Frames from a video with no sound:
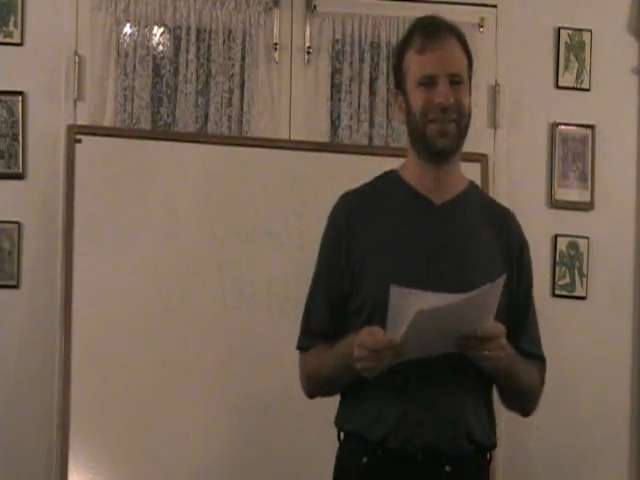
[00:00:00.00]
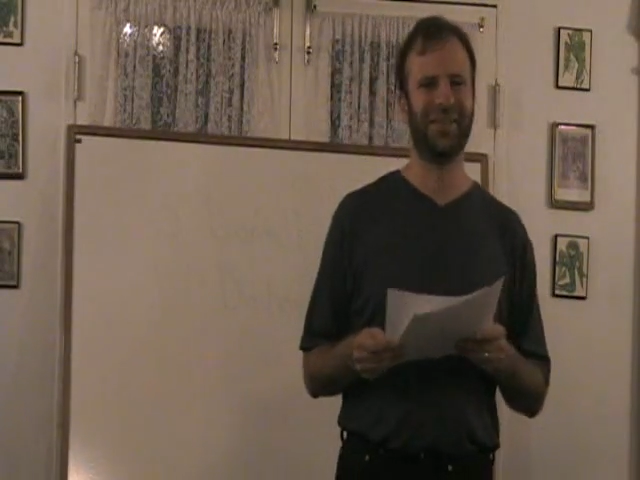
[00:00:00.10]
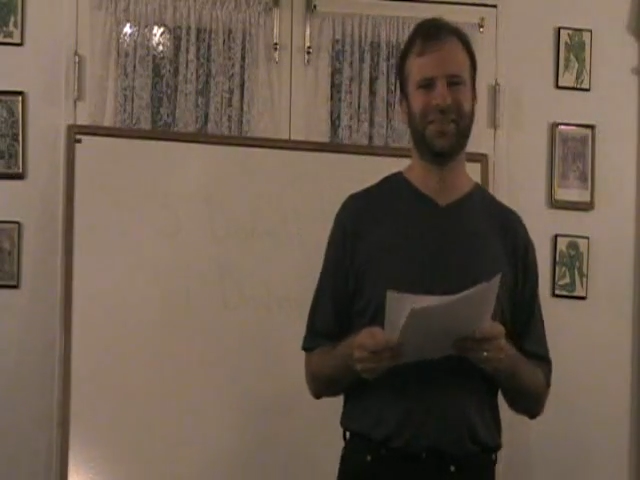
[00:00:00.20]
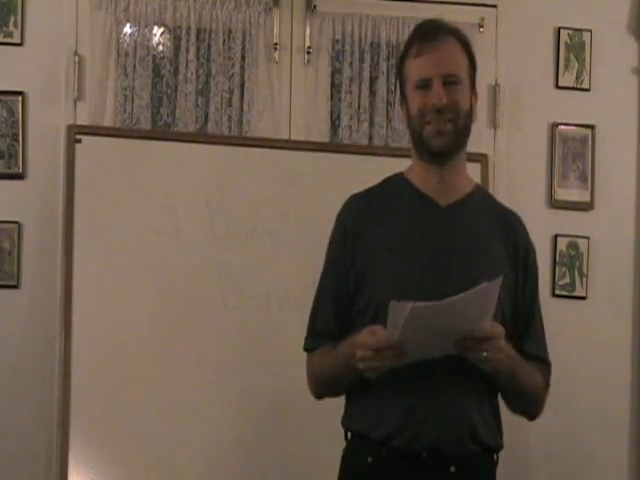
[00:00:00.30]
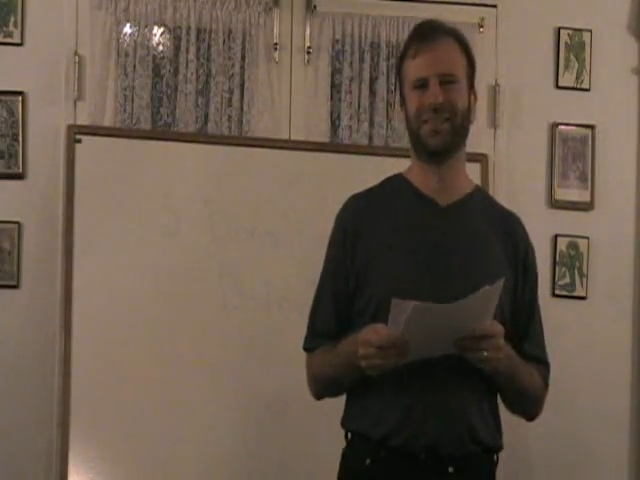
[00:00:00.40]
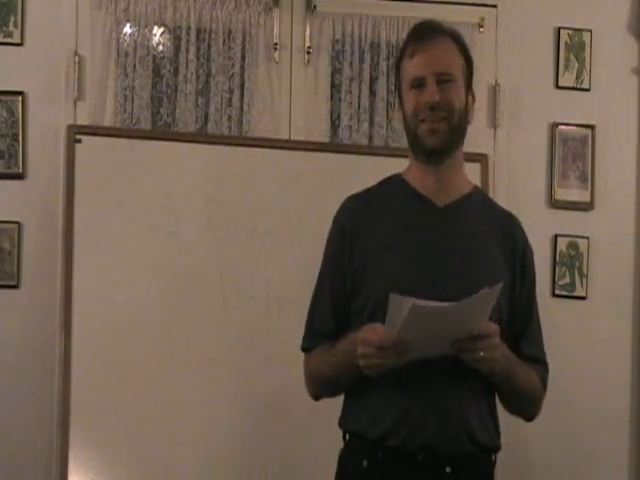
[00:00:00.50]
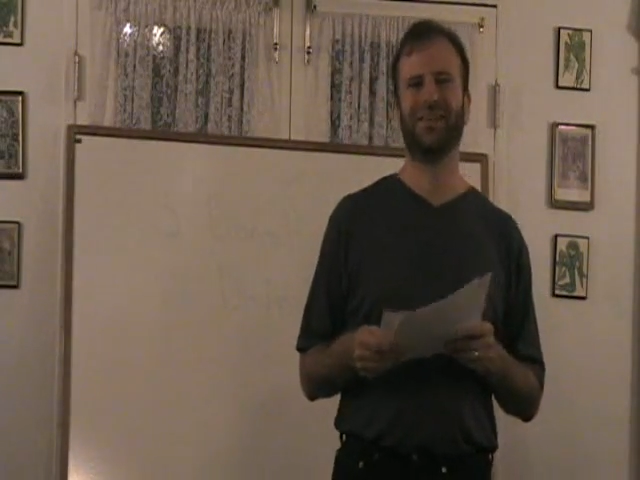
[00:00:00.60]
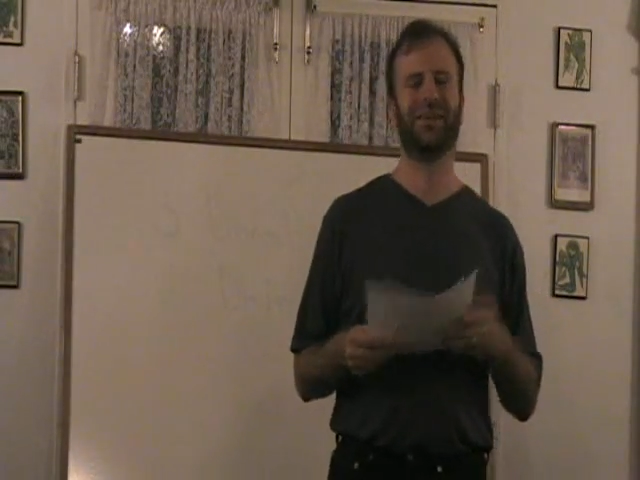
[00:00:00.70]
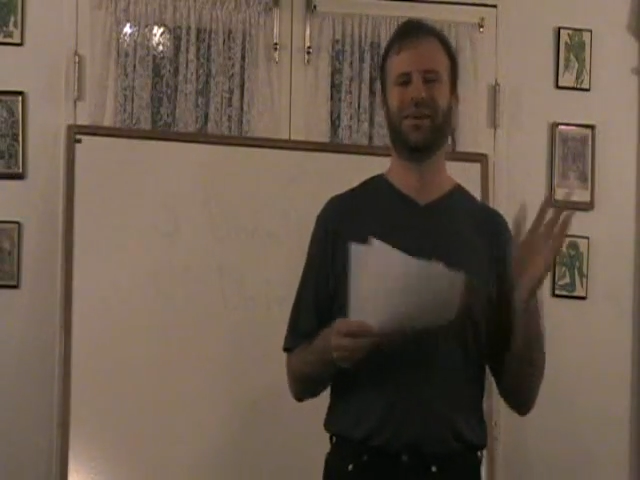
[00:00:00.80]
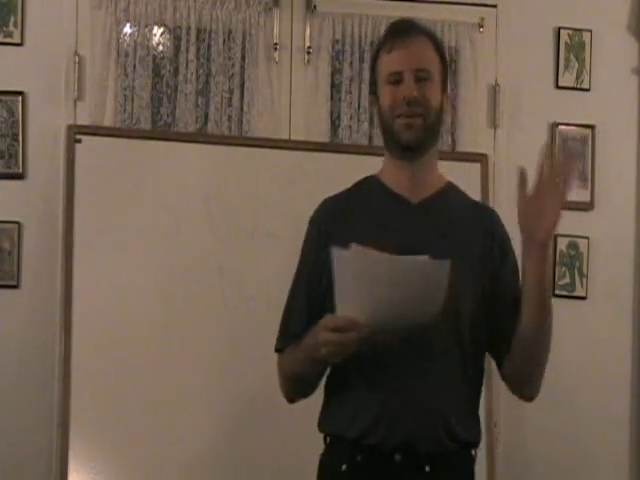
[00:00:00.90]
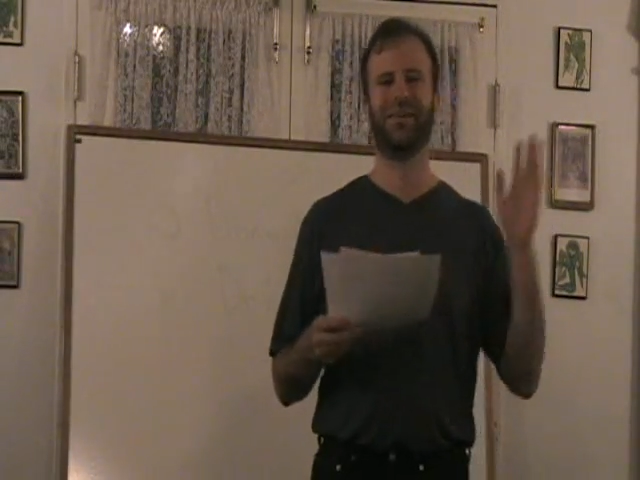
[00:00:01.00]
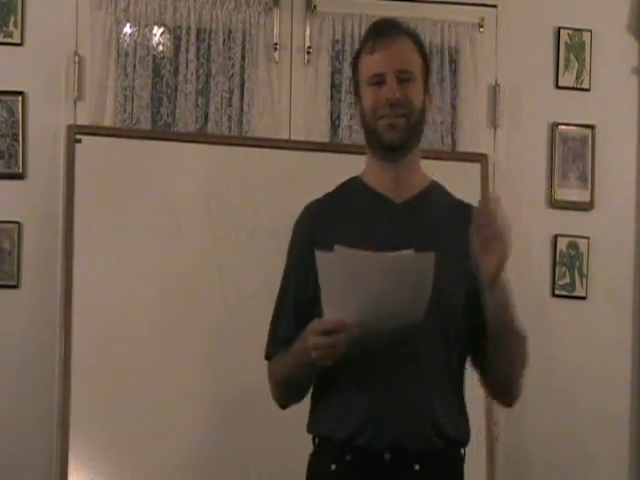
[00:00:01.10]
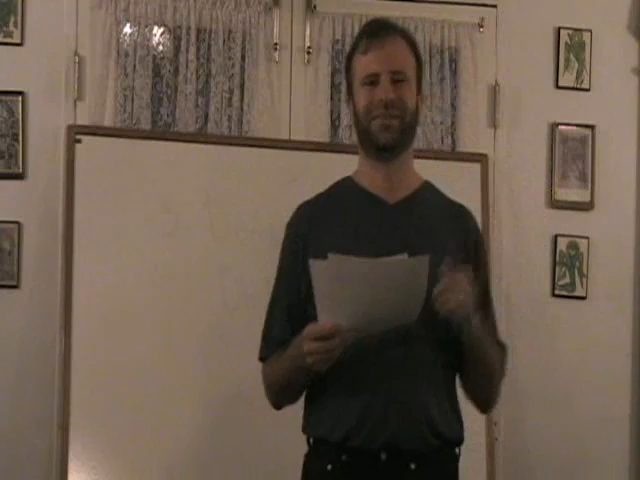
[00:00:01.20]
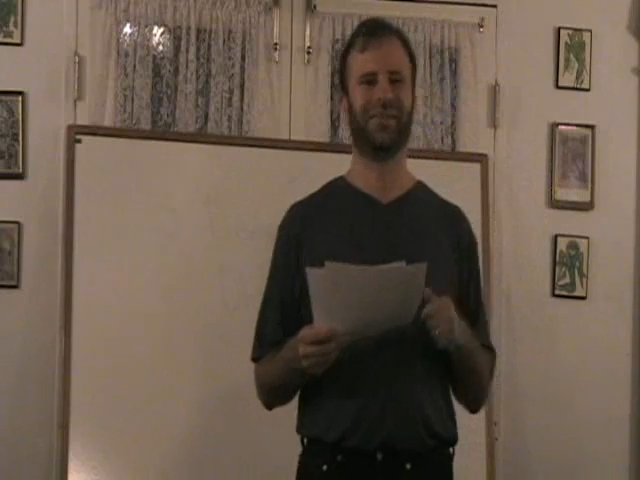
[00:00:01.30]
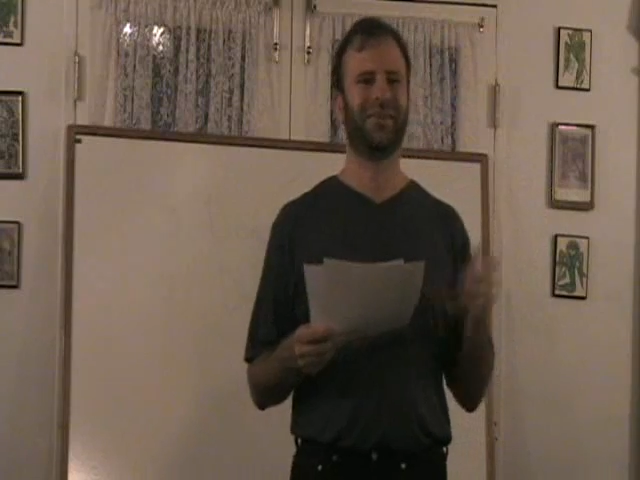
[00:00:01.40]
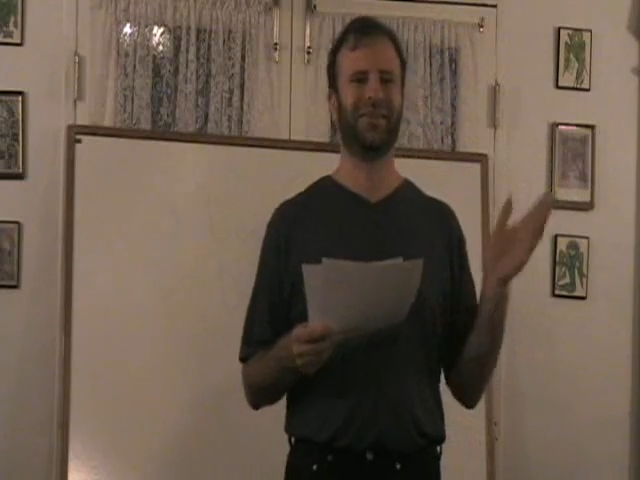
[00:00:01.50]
You can't just say tá or